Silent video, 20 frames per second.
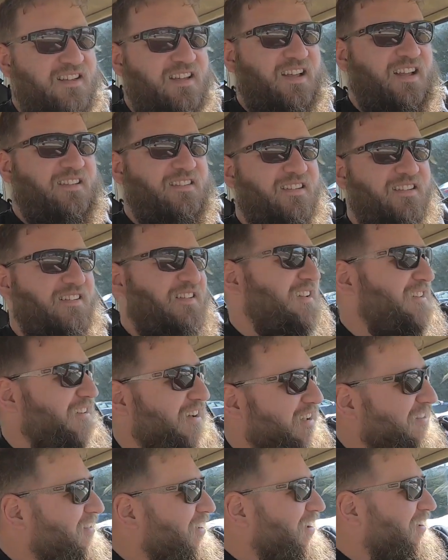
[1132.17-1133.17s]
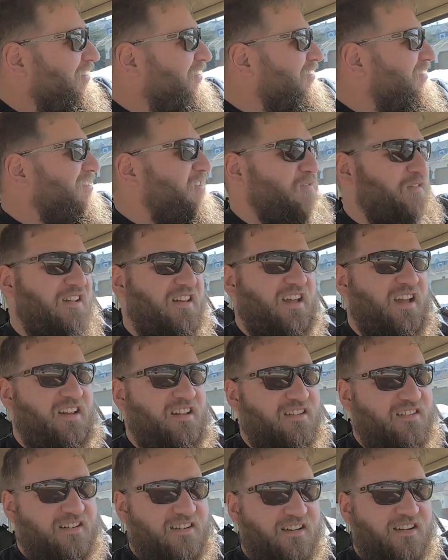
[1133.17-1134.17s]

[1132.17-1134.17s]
SLs and stuff like that